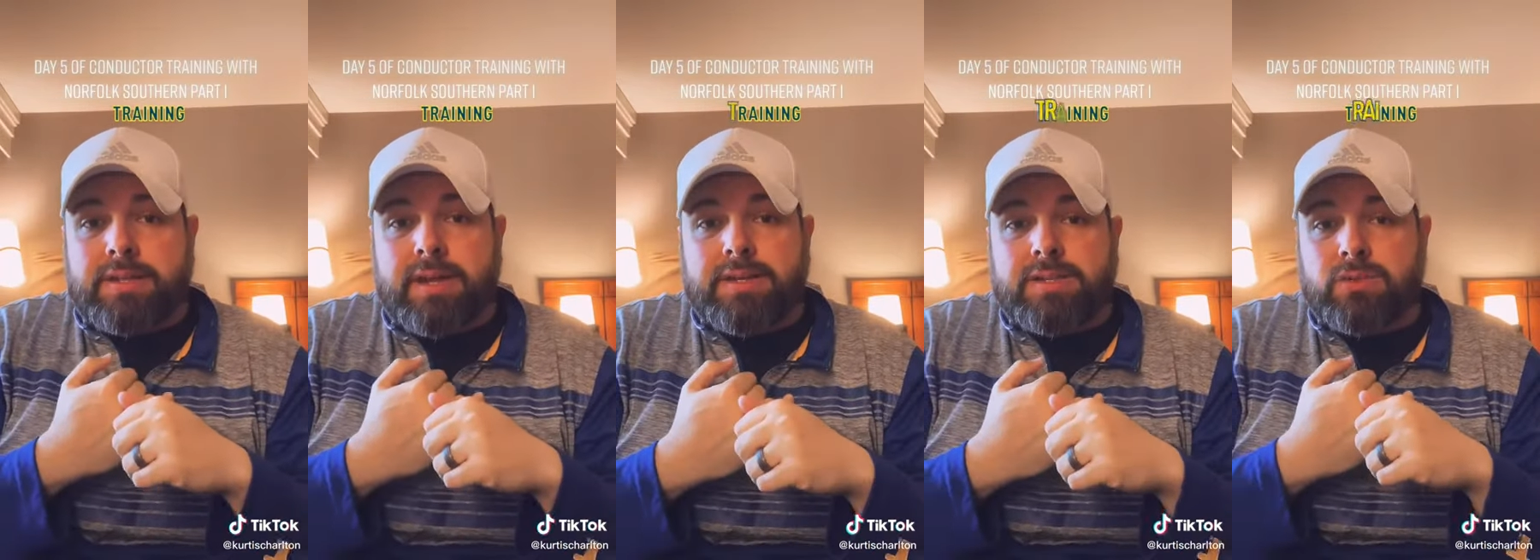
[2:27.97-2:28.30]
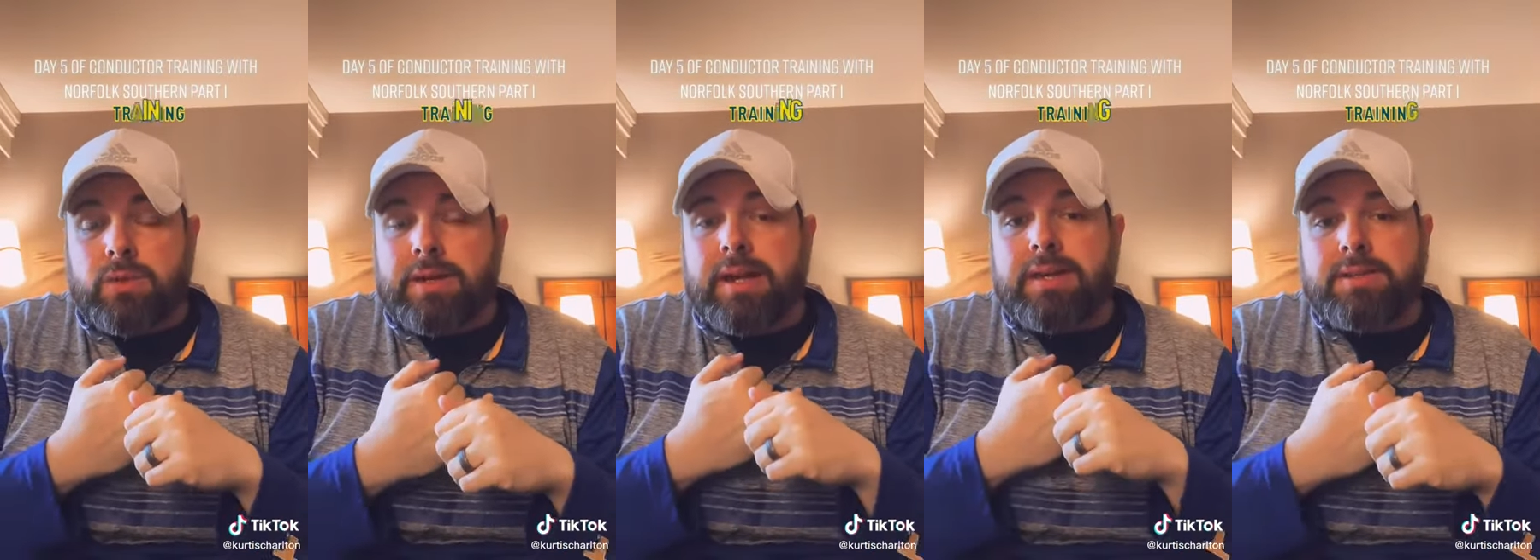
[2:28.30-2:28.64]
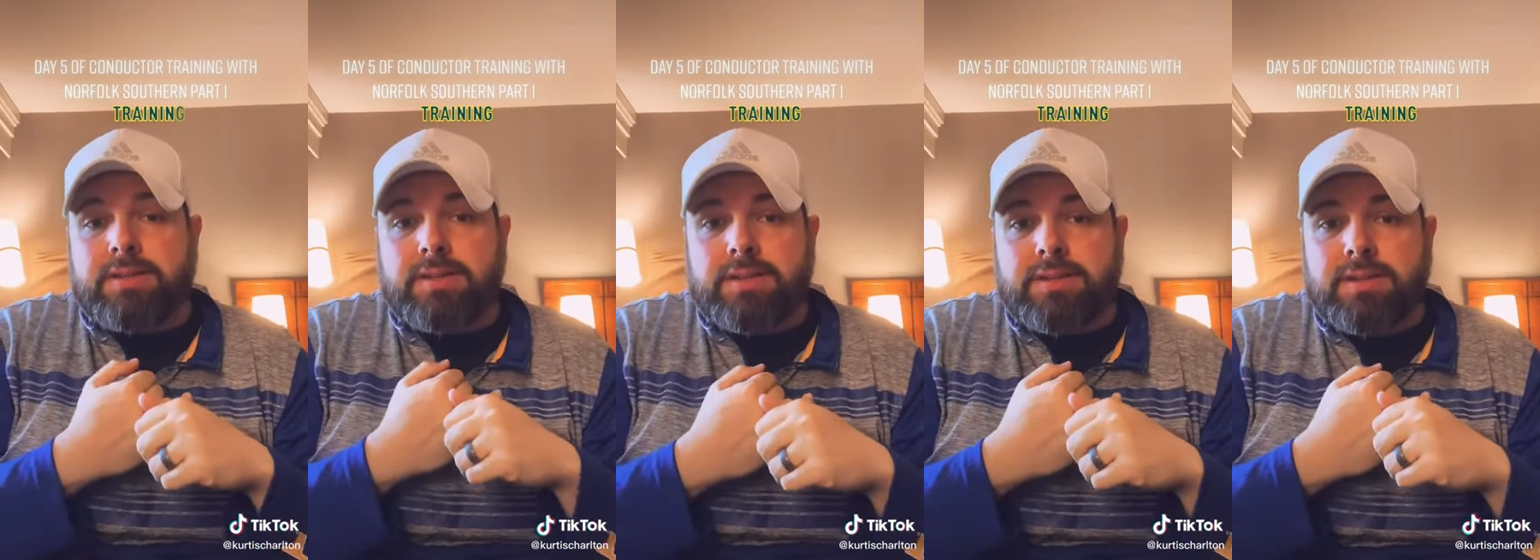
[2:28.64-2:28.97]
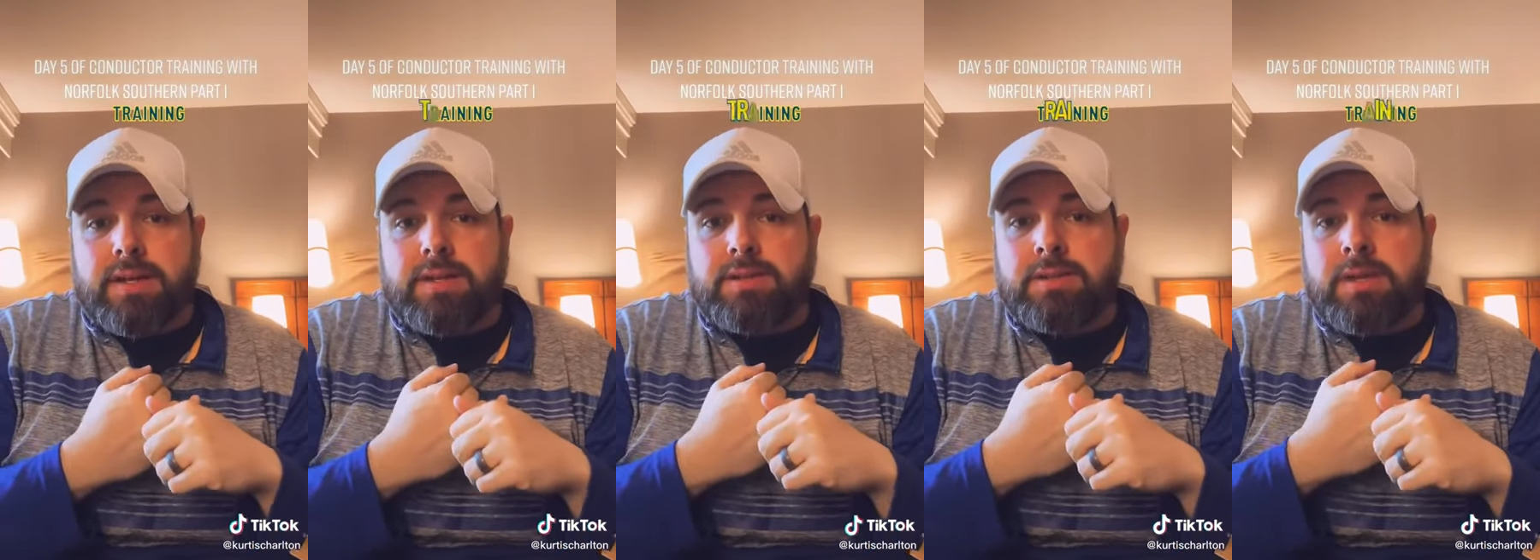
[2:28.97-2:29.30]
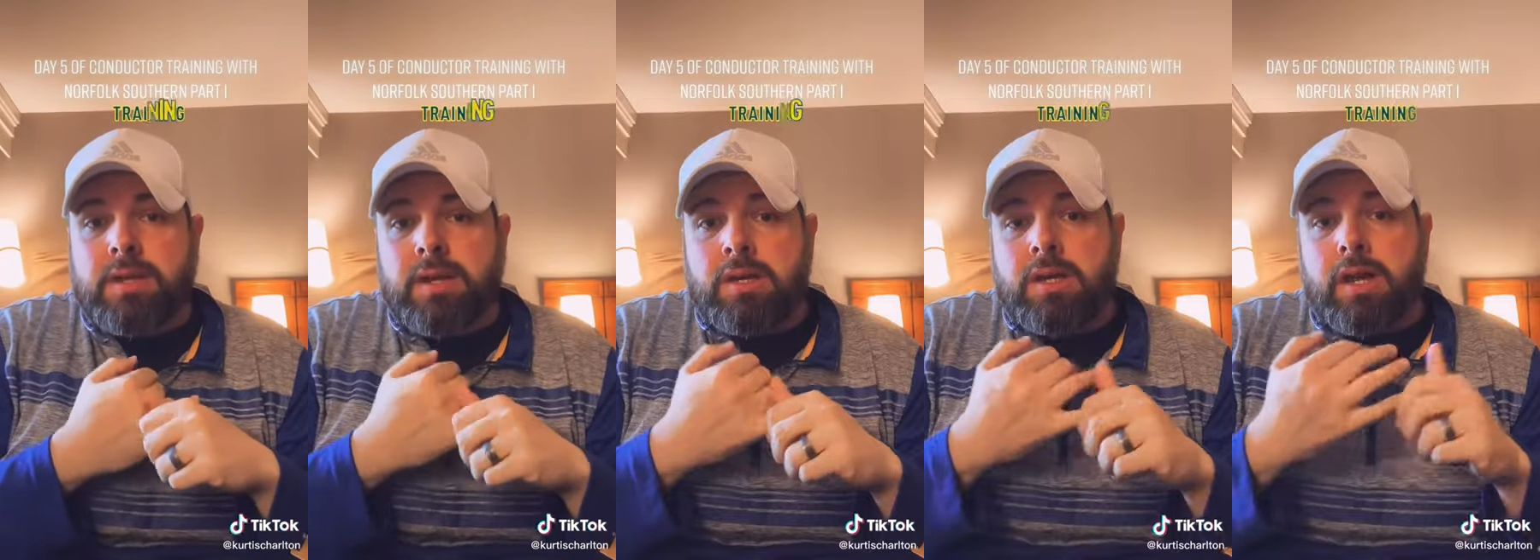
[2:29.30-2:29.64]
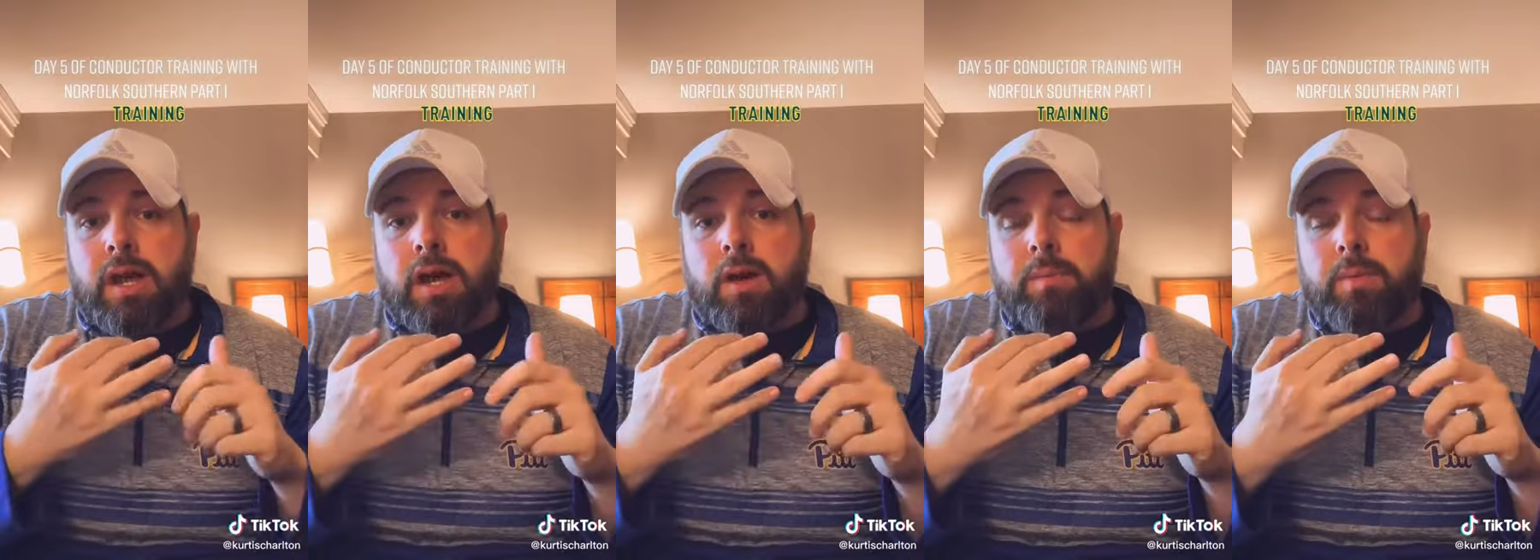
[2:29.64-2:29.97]
test or an A6 test
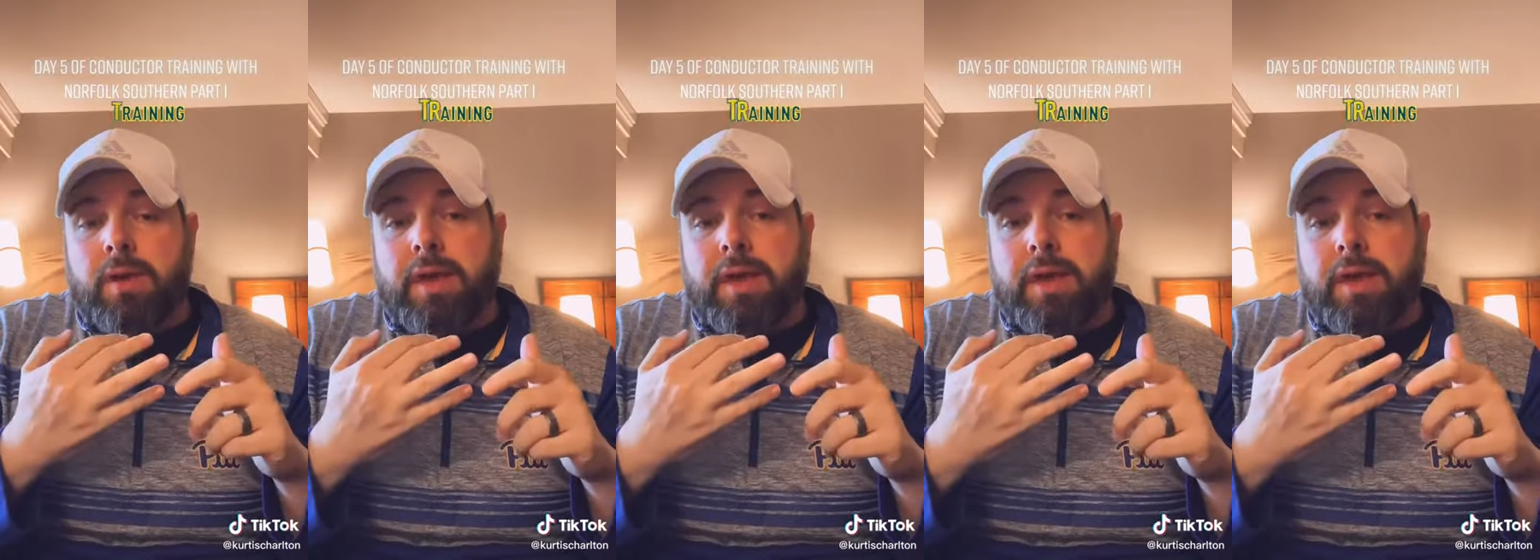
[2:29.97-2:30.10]
um,